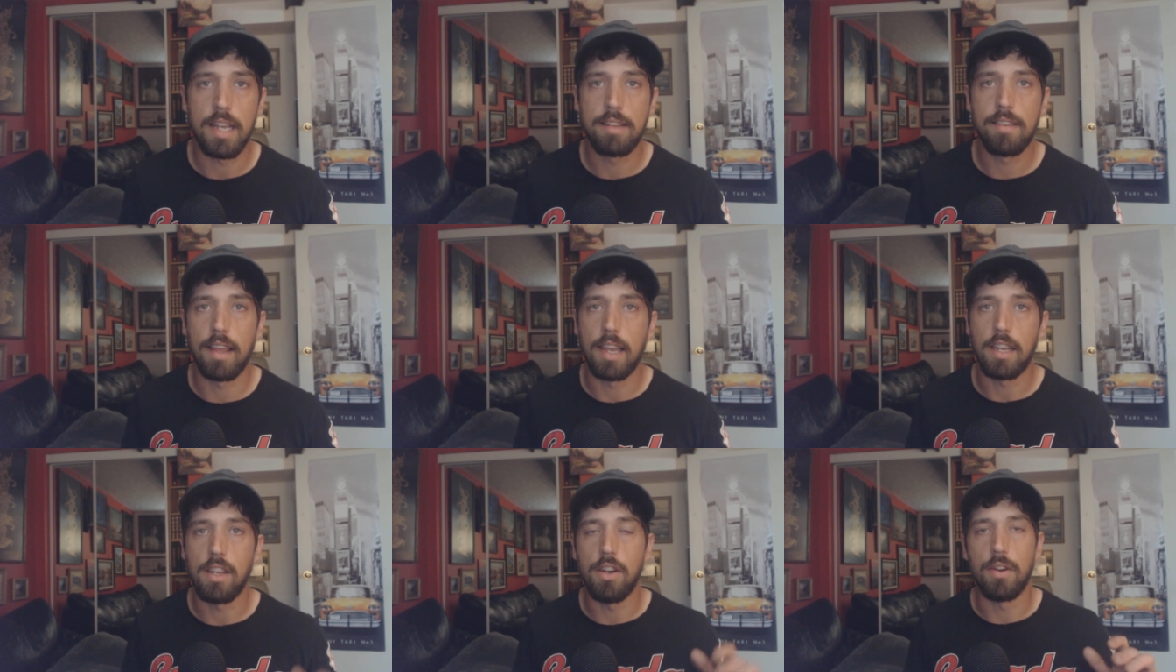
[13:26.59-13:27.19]
It's
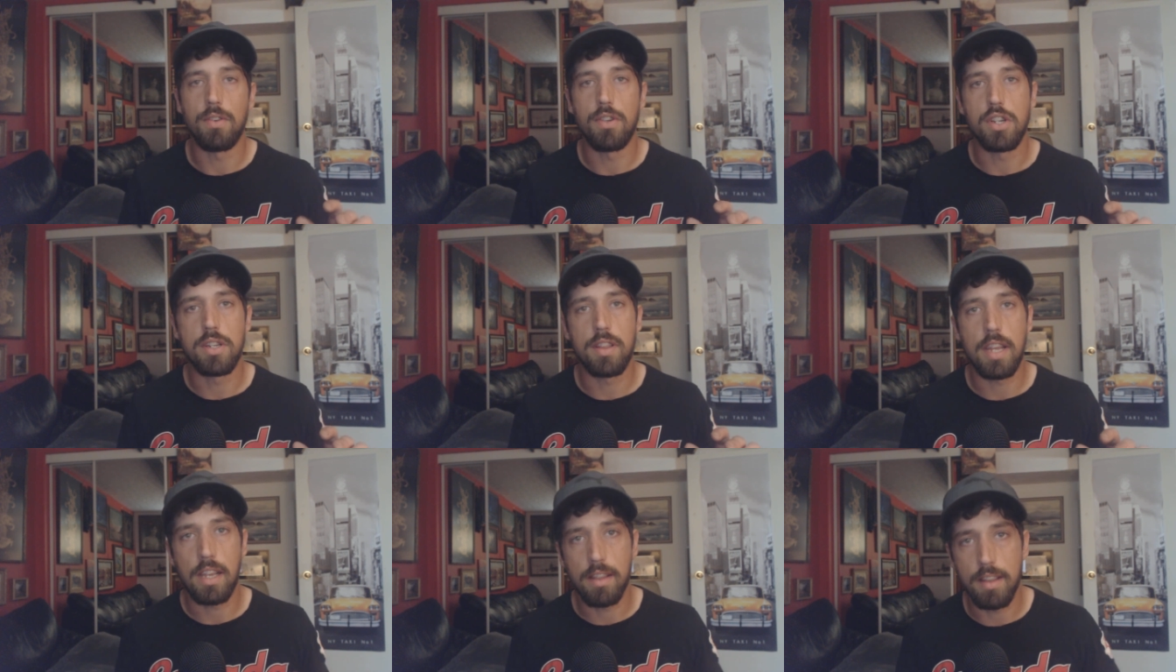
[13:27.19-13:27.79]
like, you know,
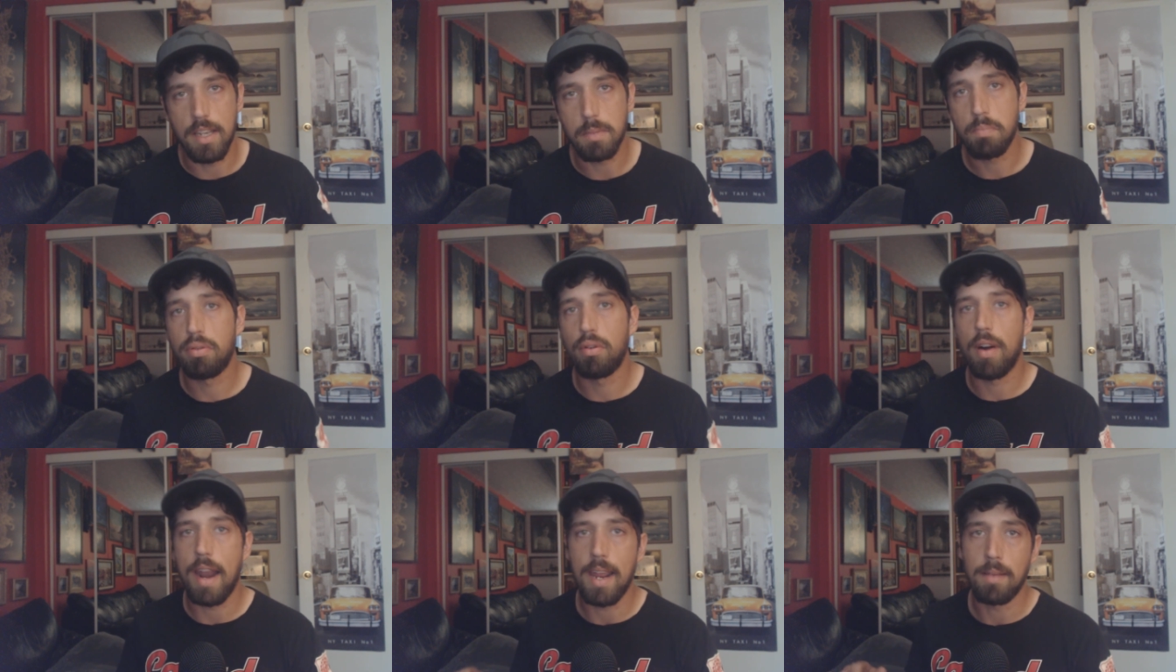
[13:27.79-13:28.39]
just think of this
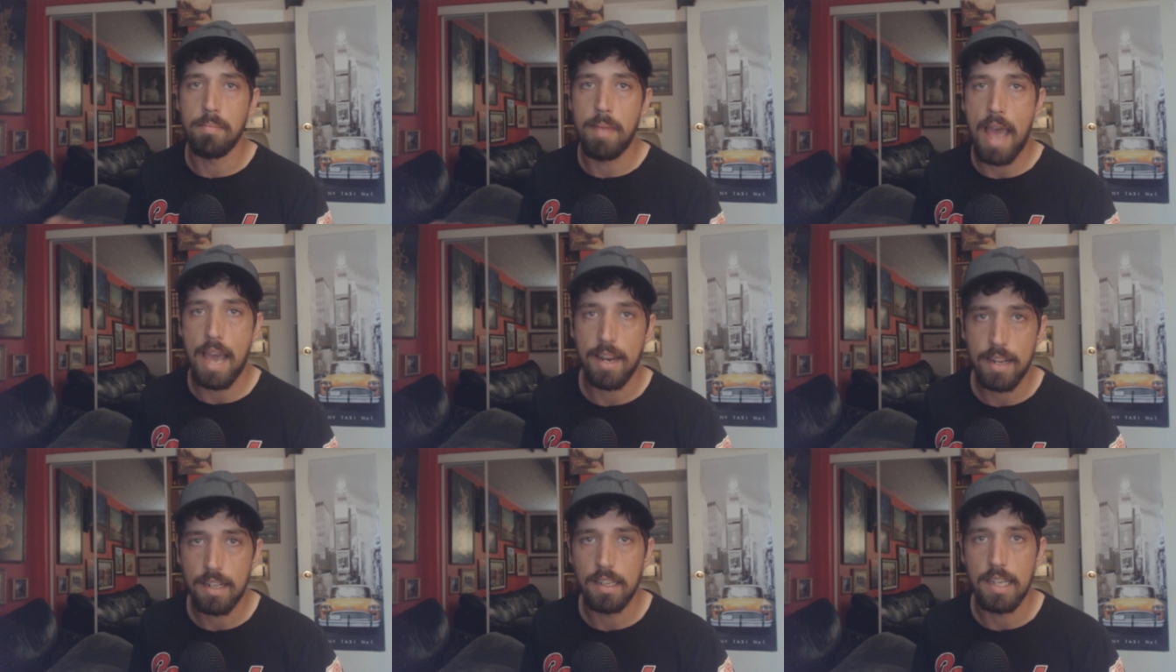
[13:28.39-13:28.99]

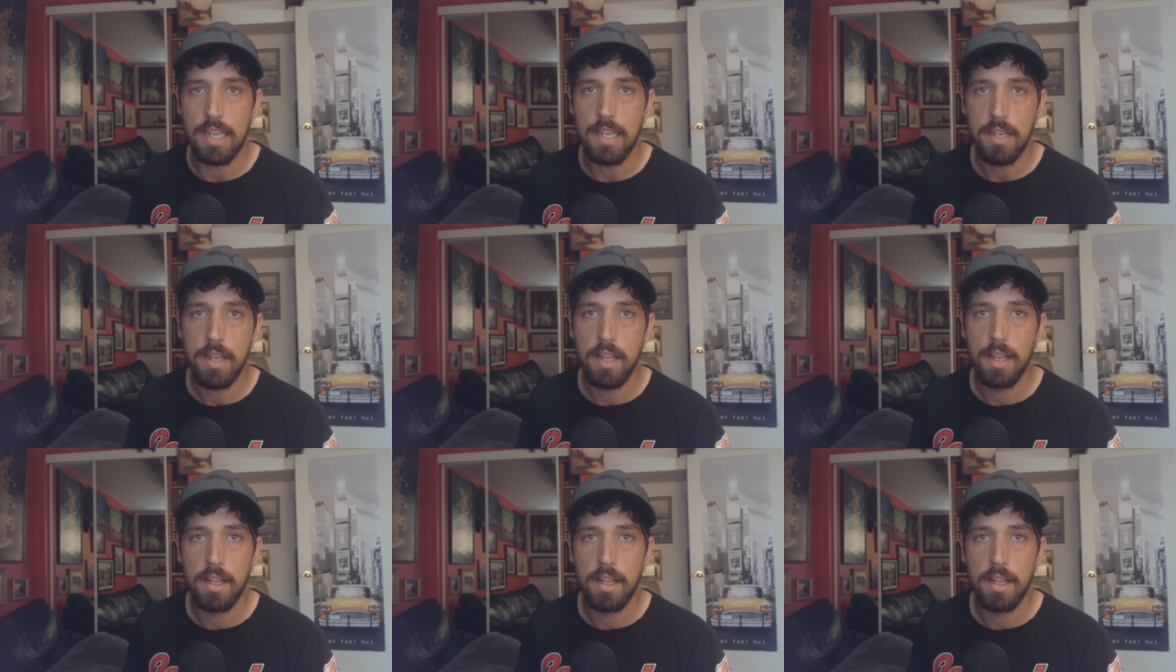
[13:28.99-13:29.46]
pragmatically.